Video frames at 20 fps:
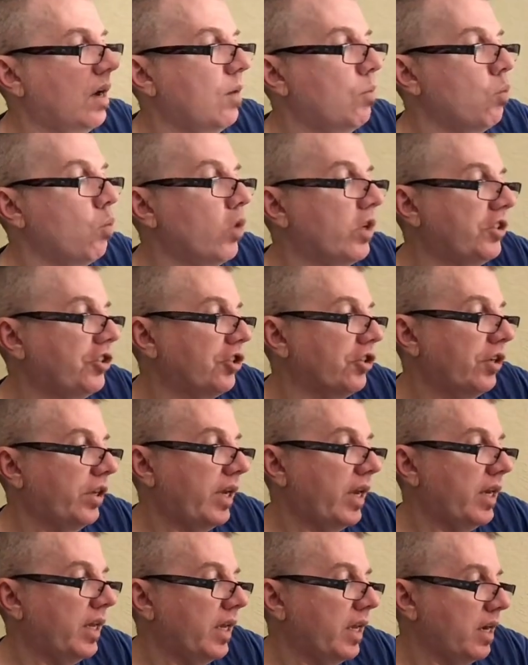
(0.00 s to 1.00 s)
what you're
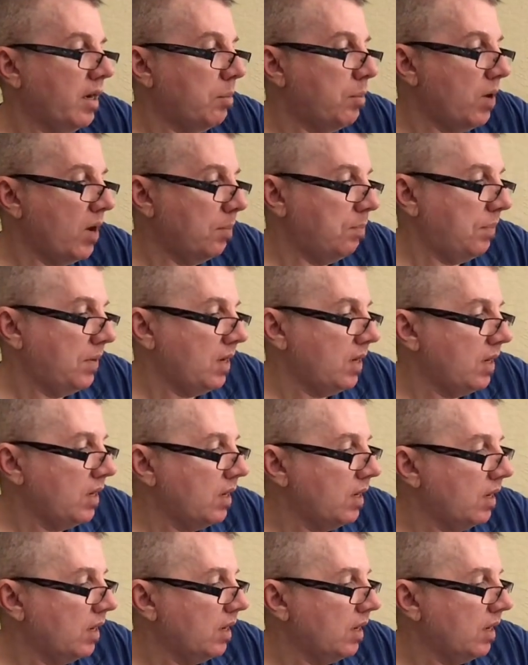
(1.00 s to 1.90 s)
getting in a puppy,